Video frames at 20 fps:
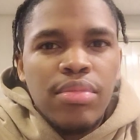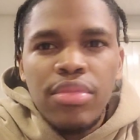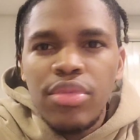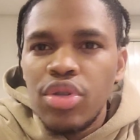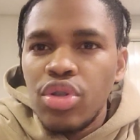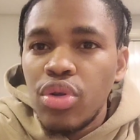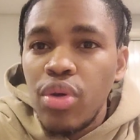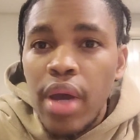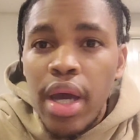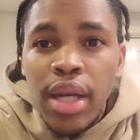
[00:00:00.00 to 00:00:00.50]

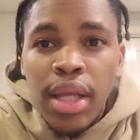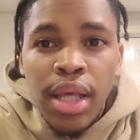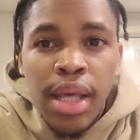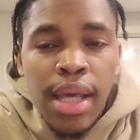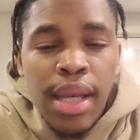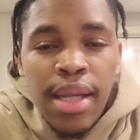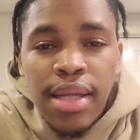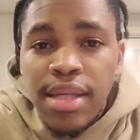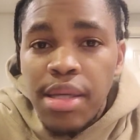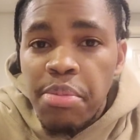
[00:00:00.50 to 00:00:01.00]
try to
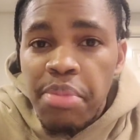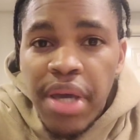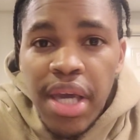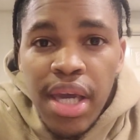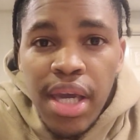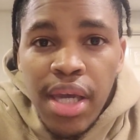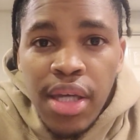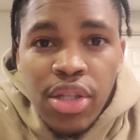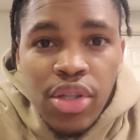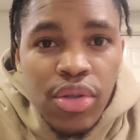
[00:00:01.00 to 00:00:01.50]
get it to
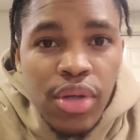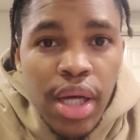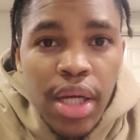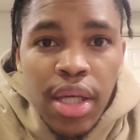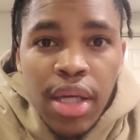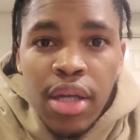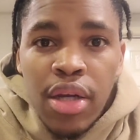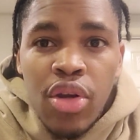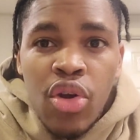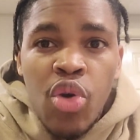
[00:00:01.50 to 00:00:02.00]
Paige, try to
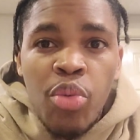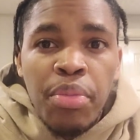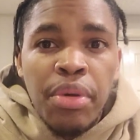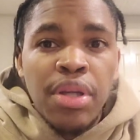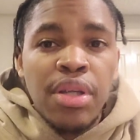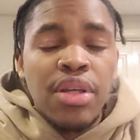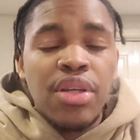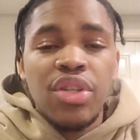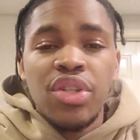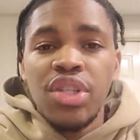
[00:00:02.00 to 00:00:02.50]
get it
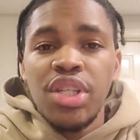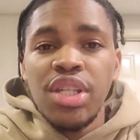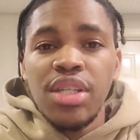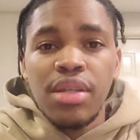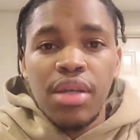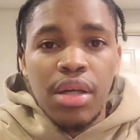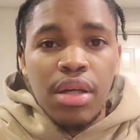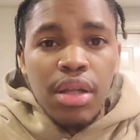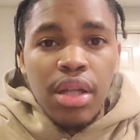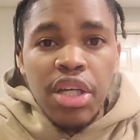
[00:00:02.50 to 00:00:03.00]
open. She's
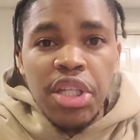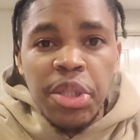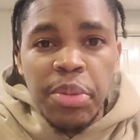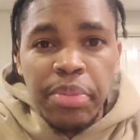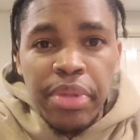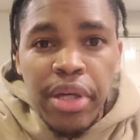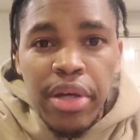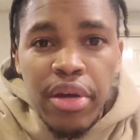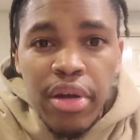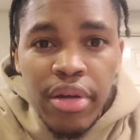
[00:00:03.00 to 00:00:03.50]
a clutch
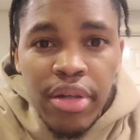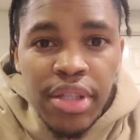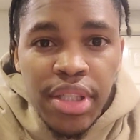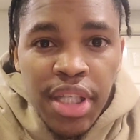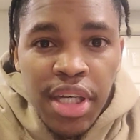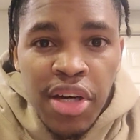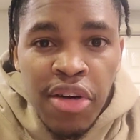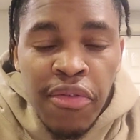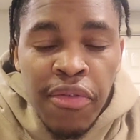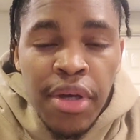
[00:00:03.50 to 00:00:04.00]
player
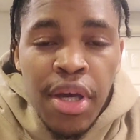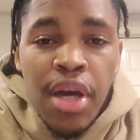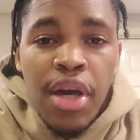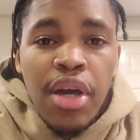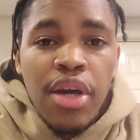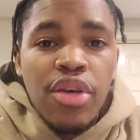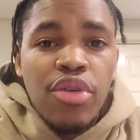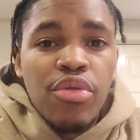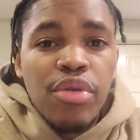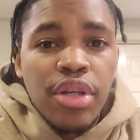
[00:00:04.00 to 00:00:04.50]
herself.
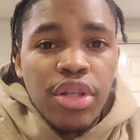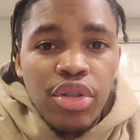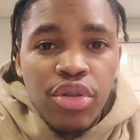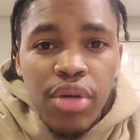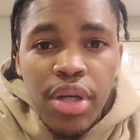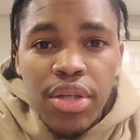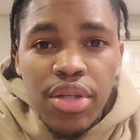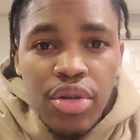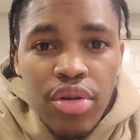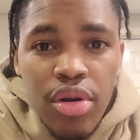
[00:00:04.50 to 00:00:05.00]
You can
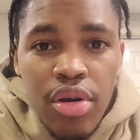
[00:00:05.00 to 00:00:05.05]
trust her